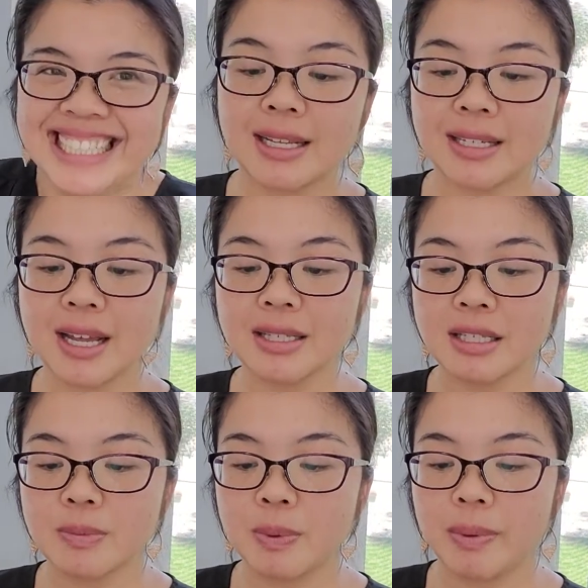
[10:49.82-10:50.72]
Let's
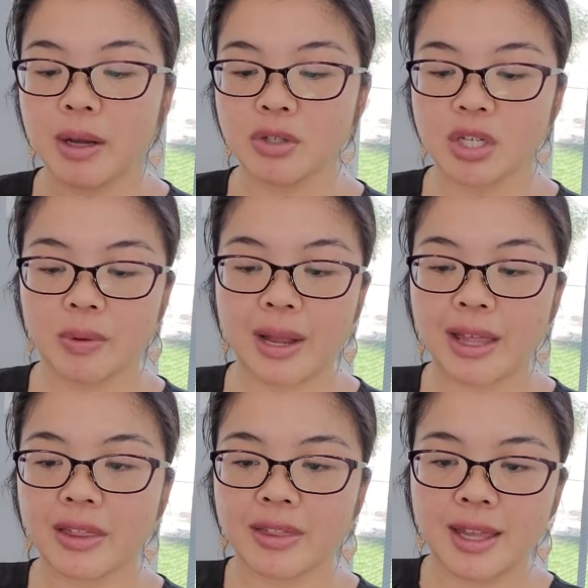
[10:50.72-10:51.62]
test this baby out, shall we?
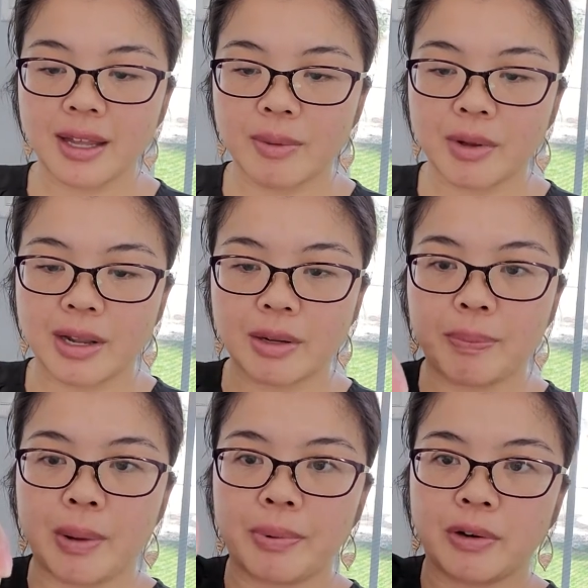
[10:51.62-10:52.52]
I think I'm gonna have to
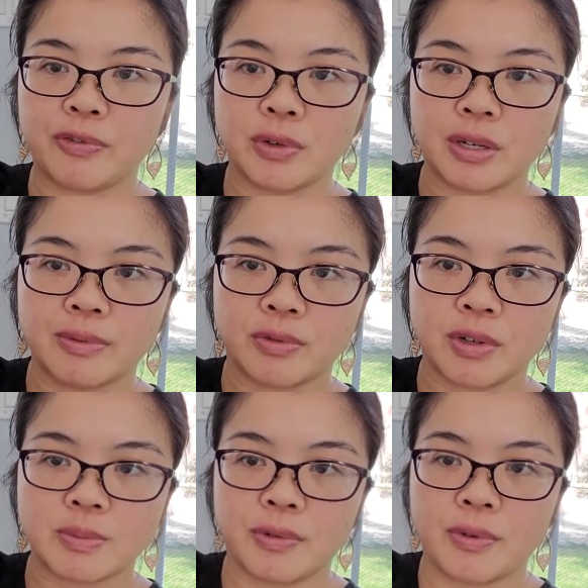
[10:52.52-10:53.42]
pump it a few times
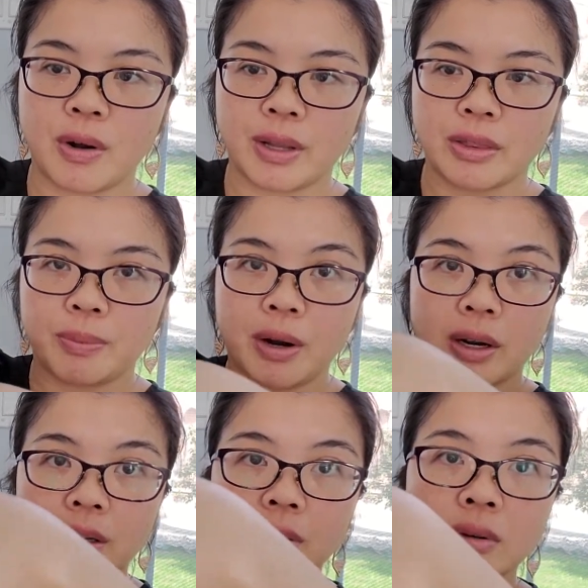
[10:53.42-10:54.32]
first before I'll get the
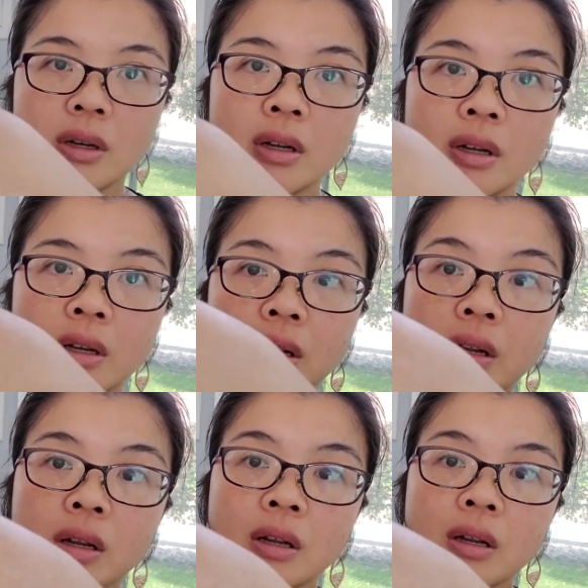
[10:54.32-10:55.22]
product out.
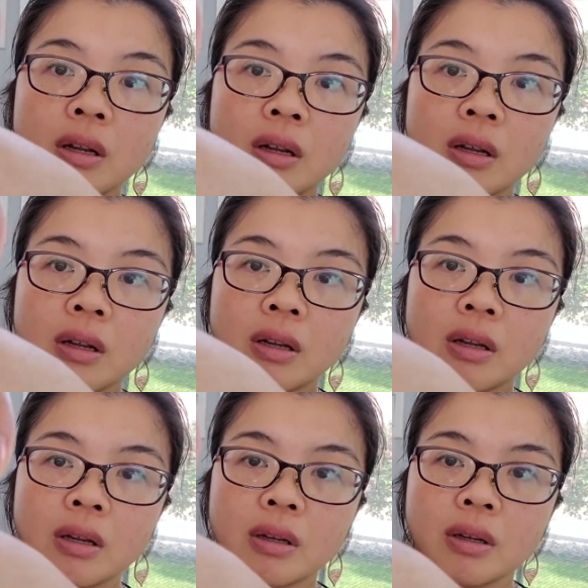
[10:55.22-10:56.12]

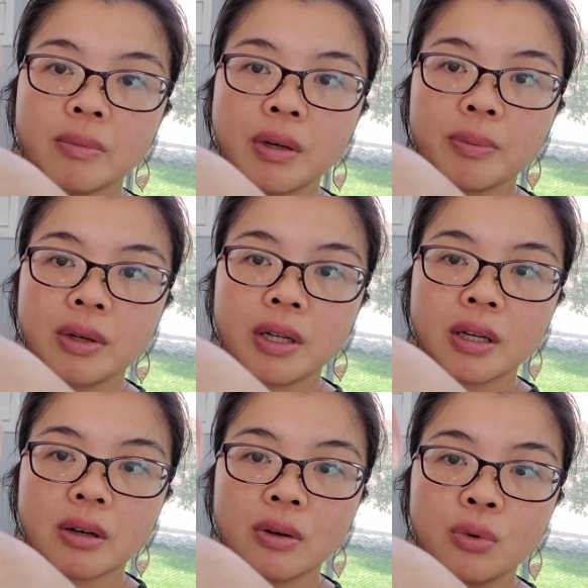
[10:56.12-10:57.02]
I'm gonna put it
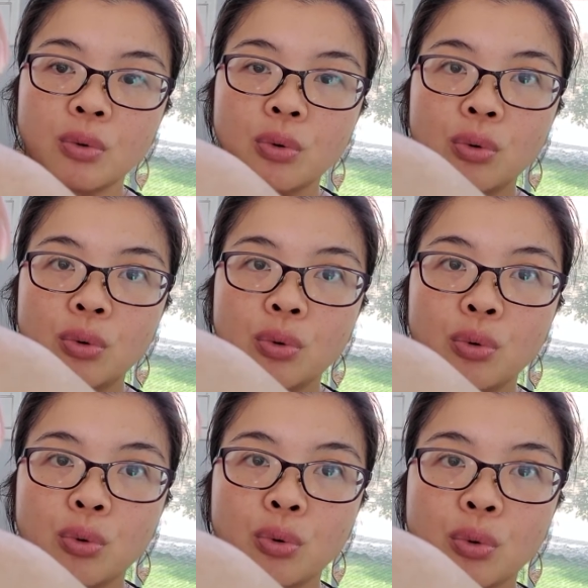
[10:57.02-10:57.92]
here.
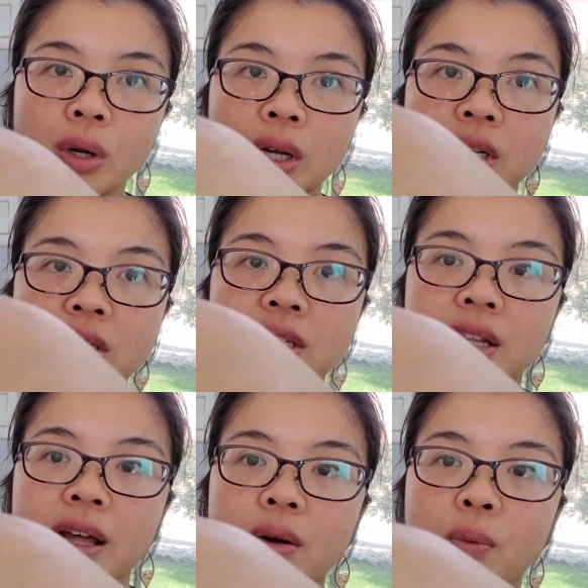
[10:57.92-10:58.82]
Ooh,
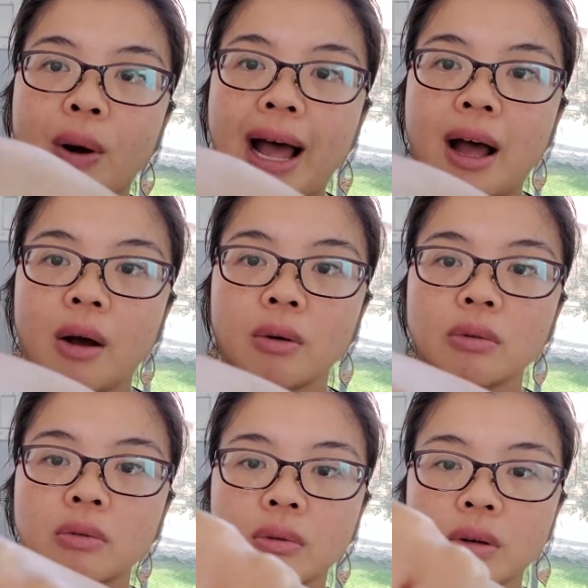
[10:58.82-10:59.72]
see that? Wow.
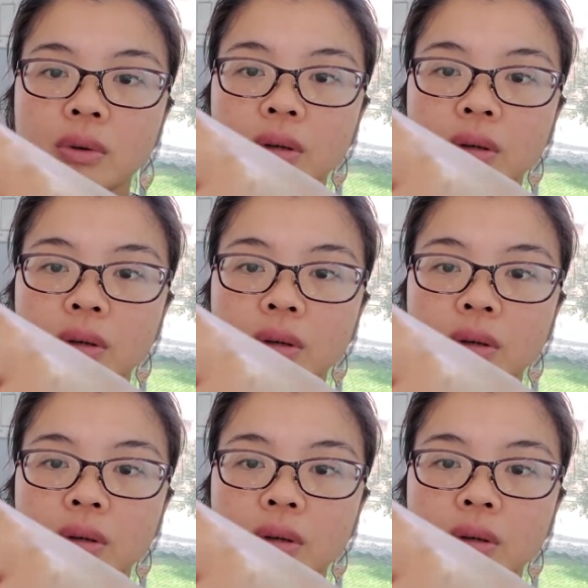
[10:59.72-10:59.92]
Ooh.